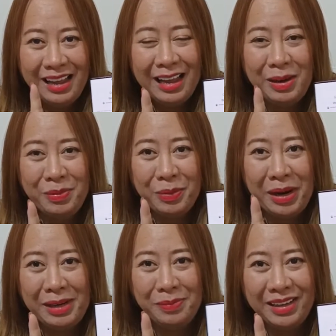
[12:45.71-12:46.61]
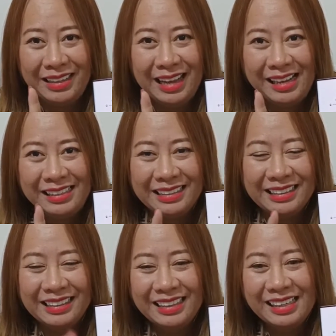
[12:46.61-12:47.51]
I'll be right back,
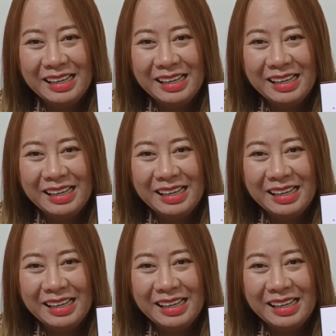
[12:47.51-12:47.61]
guys.